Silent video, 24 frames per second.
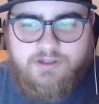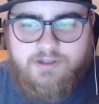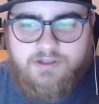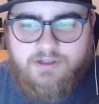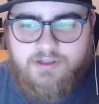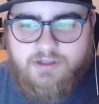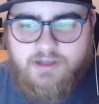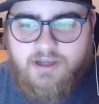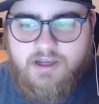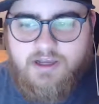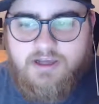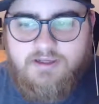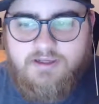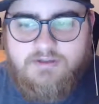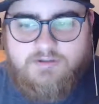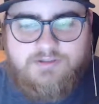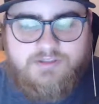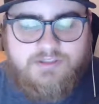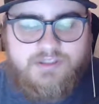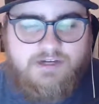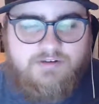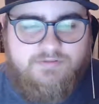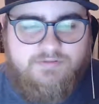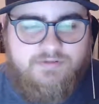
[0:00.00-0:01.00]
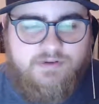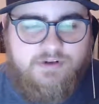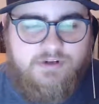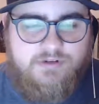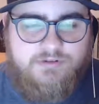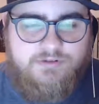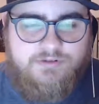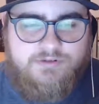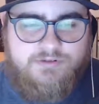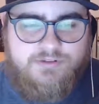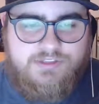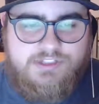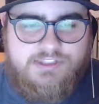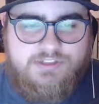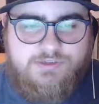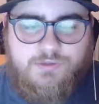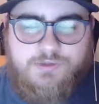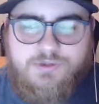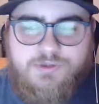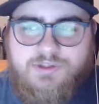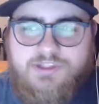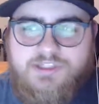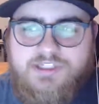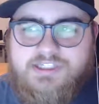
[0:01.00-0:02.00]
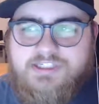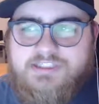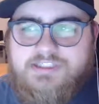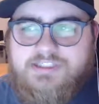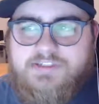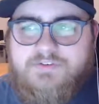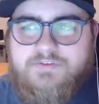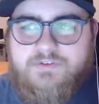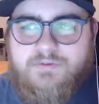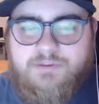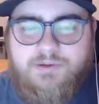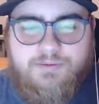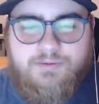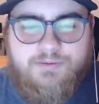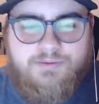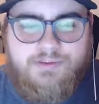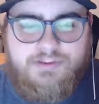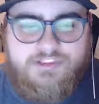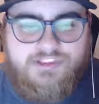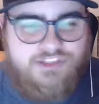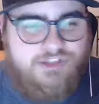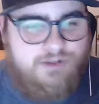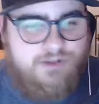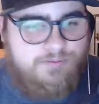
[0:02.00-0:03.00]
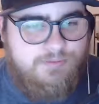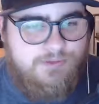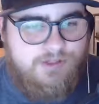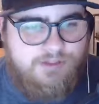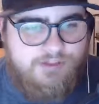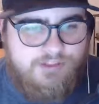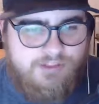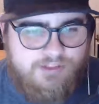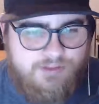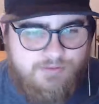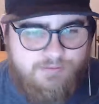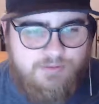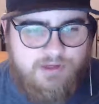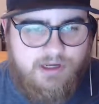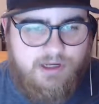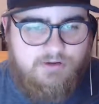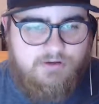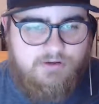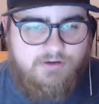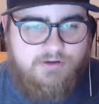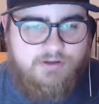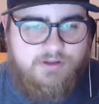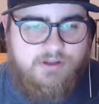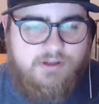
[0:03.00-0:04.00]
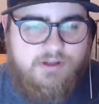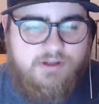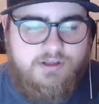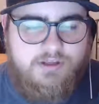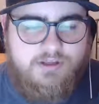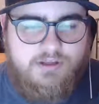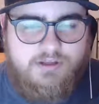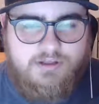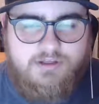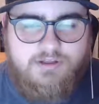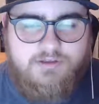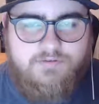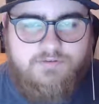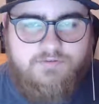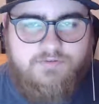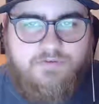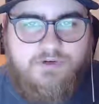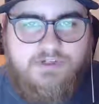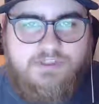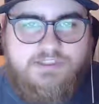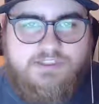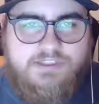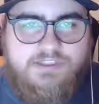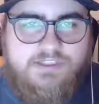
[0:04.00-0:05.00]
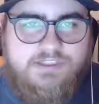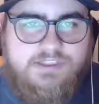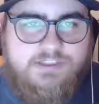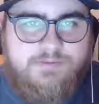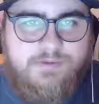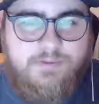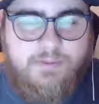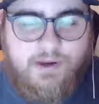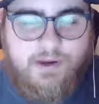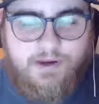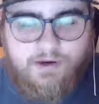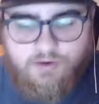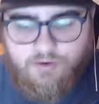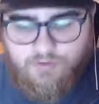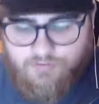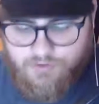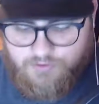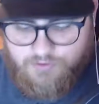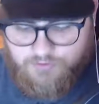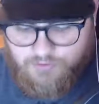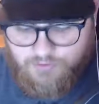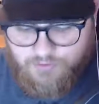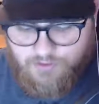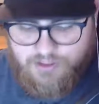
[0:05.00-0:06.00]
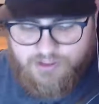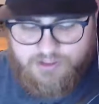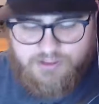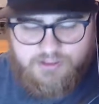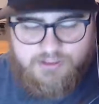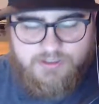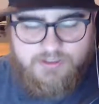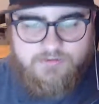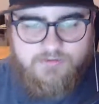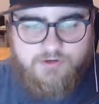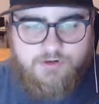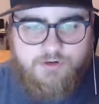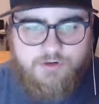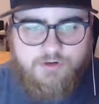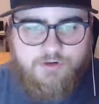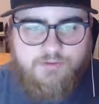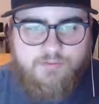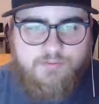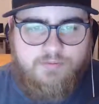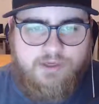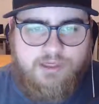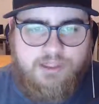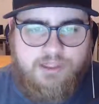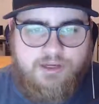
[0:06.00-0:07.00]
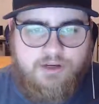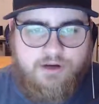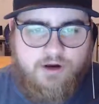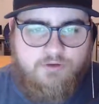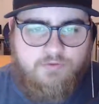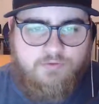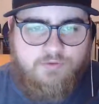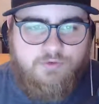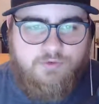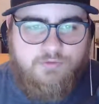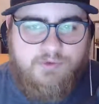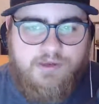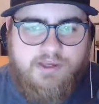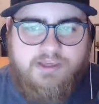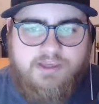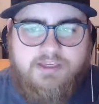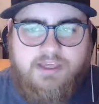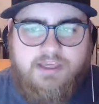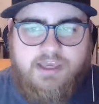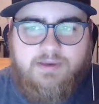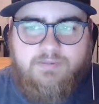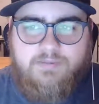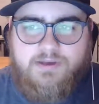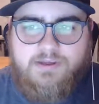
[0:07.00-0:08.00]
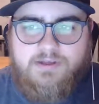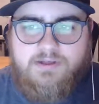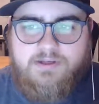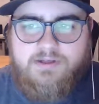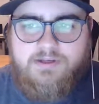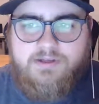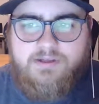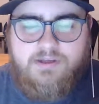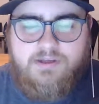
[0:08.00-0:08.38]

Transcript: It was a lot of fun. It's really easy for people to jump in and jump out. for instance, me and my girlfriend were playing in the living room, and our roommate came in,